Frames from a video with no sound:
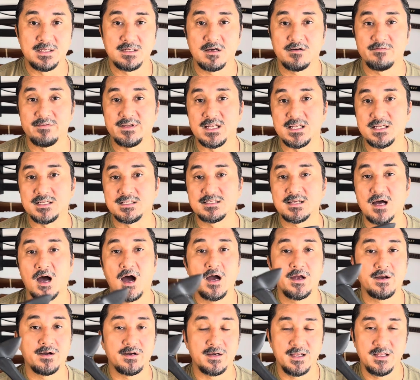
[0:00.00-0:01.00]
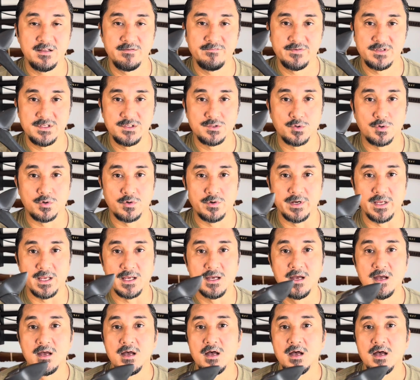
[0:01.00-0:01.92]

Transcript: of an entire inventory